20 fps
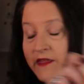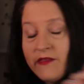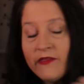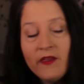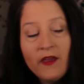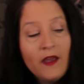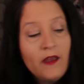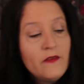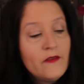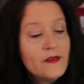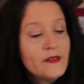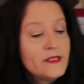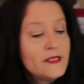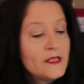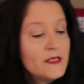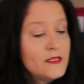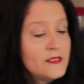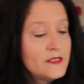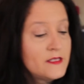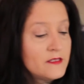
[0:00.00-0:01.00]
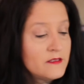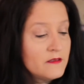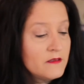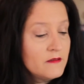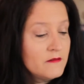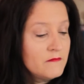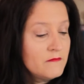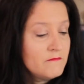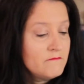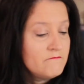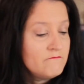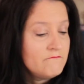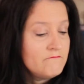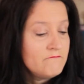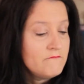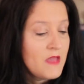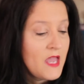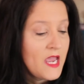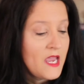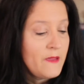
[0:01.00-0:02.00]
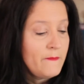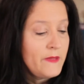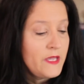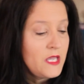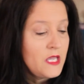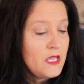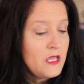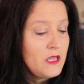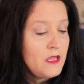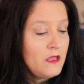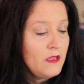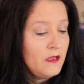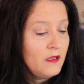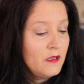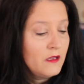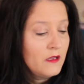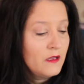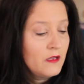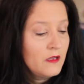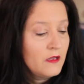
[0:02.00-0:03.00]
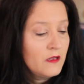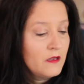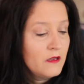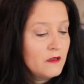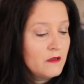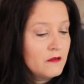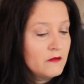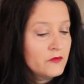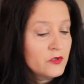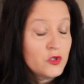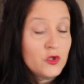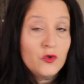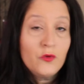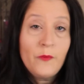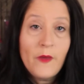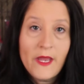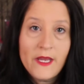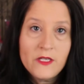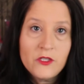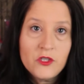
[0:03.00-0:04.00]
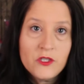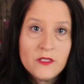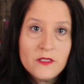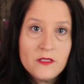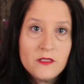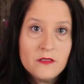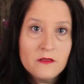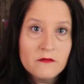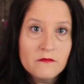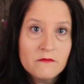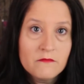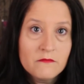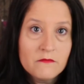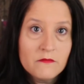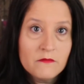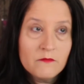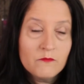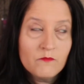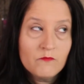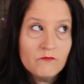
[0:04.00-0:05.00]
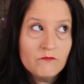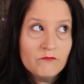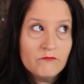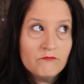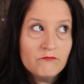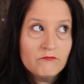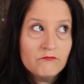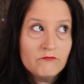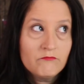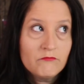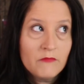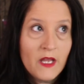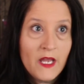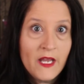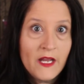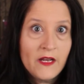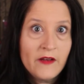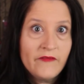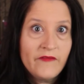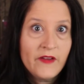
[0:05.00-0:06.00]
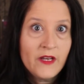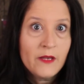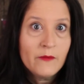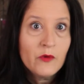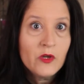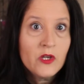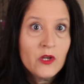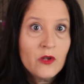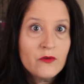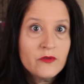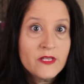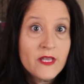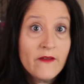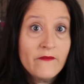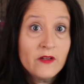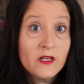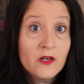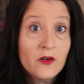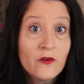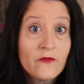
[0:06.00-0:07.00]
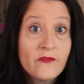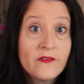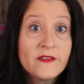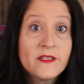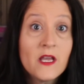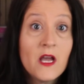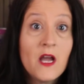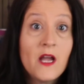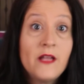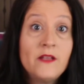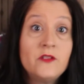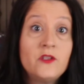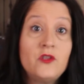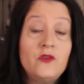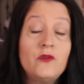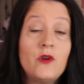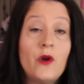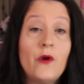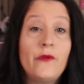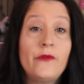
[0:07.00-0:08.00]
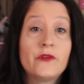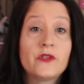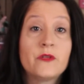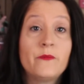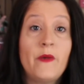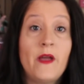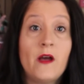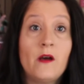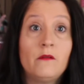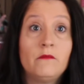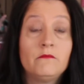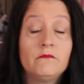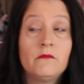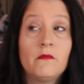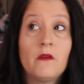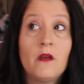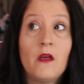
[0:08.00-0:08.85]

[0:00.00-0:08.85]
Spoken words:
think this is maybe 2 pages. And if anyone knows Heaven and Earth Designs, you know there's about